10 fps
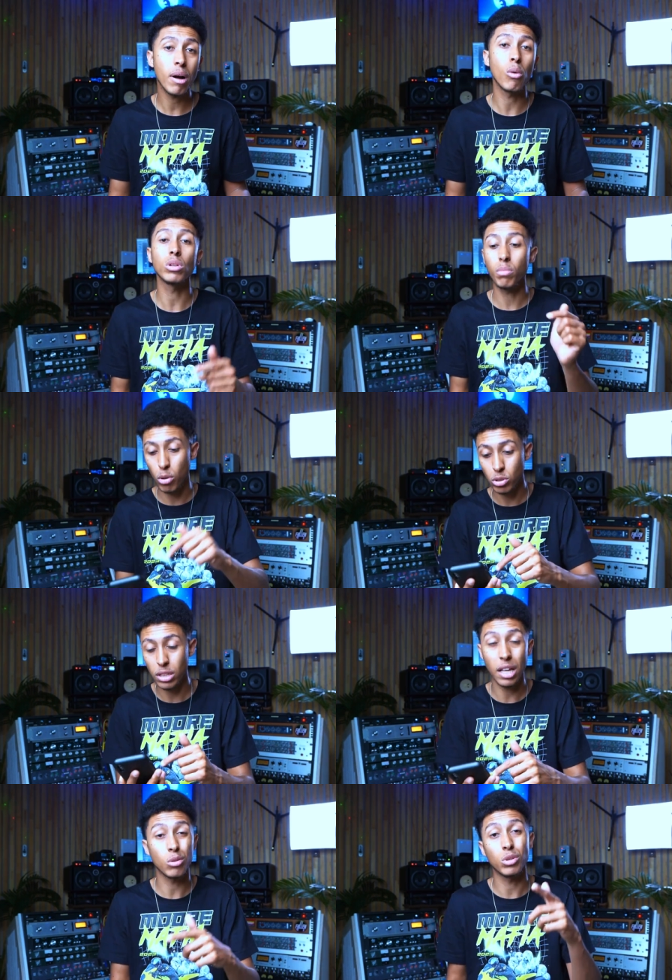I will post
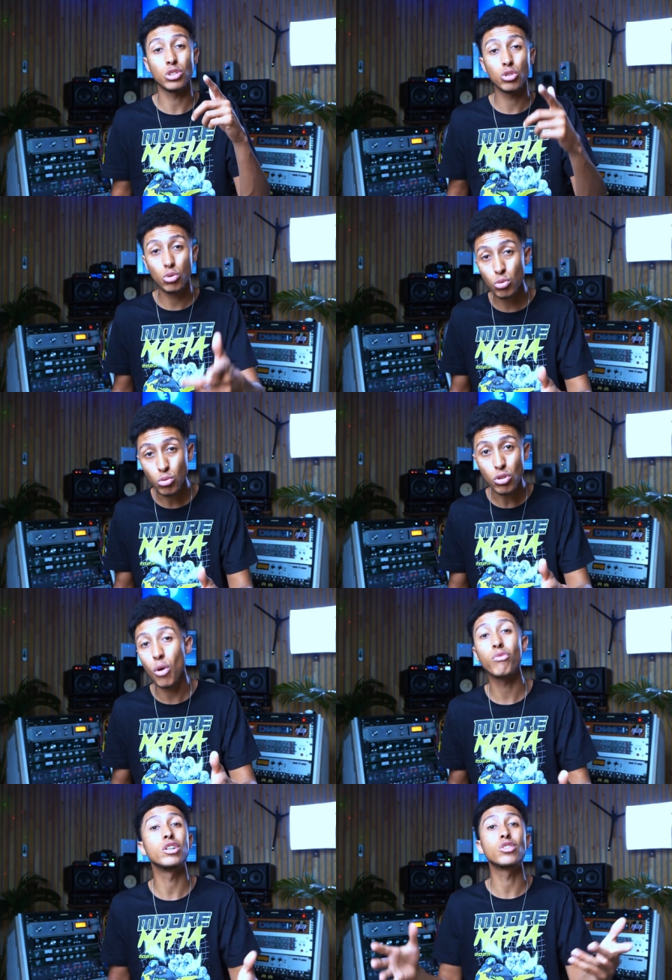another one soon.
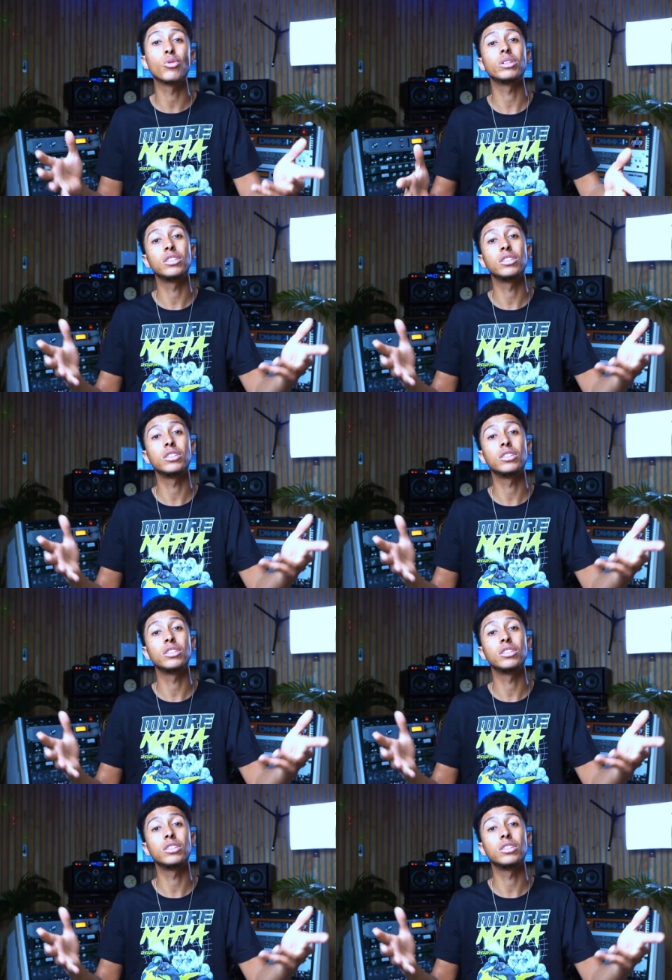Hopefully you enjoyed